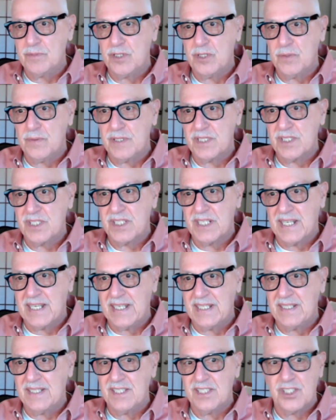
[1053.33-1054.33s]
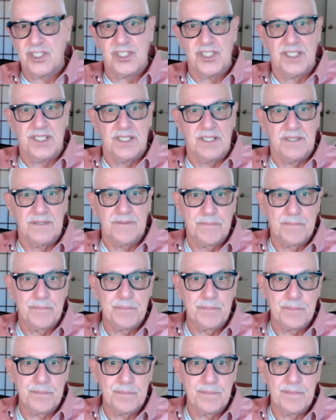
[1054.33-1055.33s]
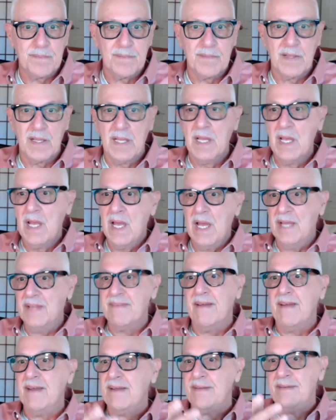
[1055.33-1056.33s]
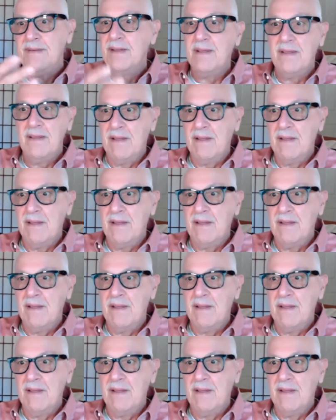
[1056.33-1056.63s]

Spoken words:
to us again this year. And then,